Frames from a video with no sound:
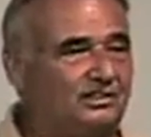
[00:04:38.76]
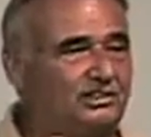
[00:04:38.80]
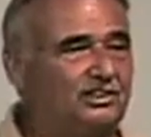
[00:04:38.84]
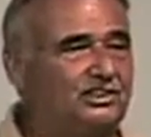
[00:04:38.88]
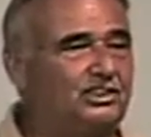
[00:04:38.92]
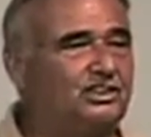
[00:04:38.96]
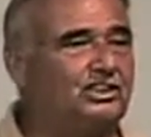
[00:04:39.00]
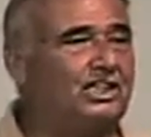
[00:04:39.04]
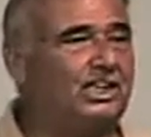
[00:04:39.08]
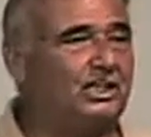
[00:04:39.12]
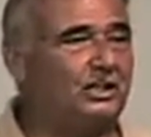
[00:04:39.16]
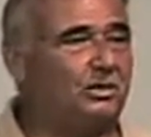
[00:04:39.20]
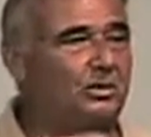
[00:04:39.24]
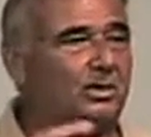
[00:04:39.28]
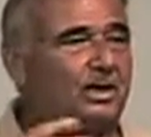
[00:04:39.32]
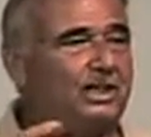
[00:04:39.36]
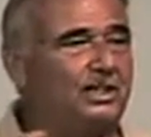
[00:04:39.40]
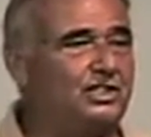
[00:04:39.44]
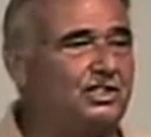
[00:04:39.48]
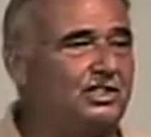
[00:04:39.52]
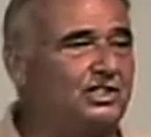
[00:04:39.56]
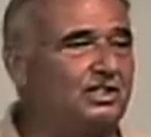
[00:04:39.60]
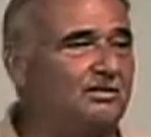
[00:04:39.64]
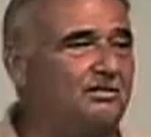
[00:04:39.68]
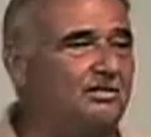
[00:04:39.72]

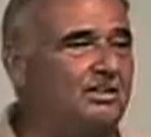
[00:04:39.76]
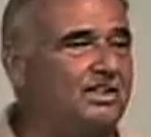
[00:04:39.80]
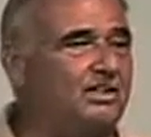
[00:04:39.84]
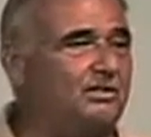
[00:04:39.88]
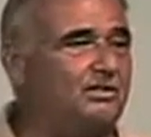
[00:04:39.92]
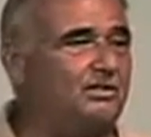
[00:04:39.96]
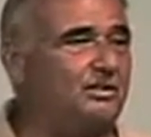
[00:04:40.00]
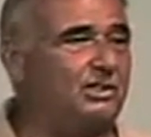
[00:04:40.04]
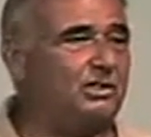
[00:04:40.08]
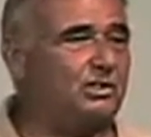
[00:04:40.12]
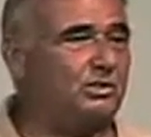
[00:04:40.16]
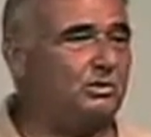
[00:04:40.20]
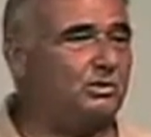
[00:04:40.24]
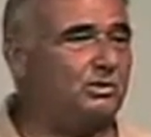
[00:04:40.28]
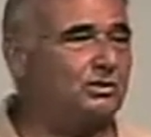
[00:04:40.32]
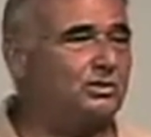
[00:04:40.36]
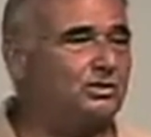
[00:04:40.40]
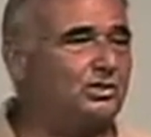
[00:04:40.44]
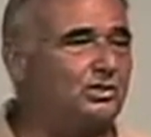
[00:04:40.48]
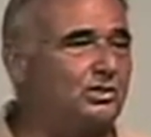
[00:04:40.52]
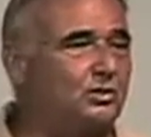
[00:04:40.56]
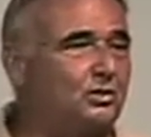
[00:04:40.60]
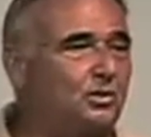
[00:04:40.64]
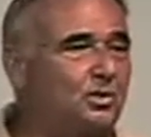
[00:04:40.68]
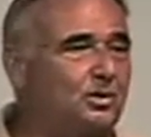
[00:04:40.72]
generation of individual
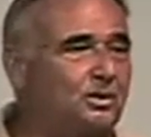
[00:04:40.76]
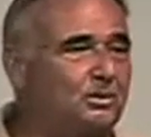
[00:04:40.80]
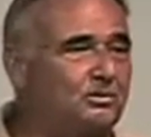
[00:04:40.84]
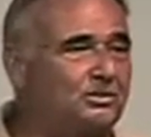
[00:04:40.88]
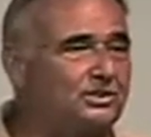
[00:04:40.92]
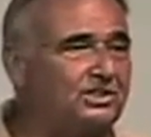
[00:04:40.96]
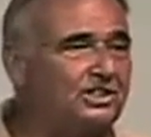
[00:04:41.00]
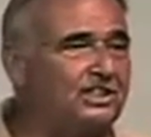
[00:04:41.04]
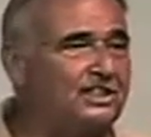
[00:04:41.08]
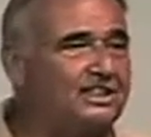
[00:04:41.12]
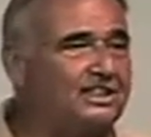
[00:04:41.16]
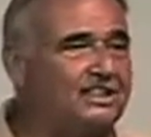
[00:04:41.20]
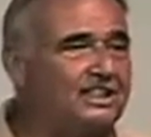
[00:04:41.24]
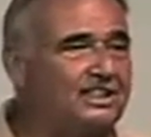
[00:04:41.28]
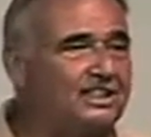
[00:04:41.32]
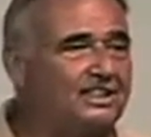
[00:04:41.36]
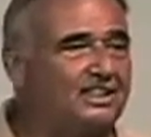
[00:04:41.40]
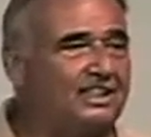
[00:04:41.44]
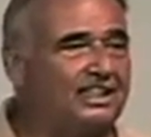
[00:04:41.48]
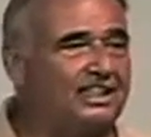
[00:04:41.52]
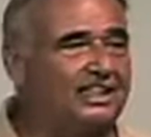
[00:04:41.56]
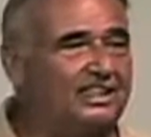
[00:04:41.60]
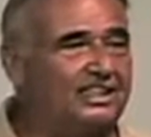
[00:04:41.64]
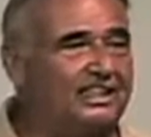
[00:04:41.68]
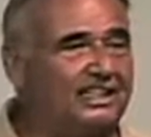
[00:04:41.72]
storms
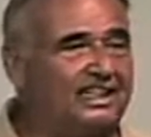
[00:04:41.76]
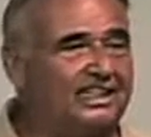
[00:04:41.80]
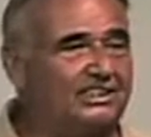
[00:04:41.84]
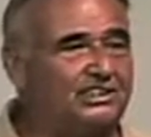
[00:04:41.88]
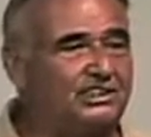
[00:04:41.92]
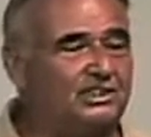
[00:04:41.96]
like that.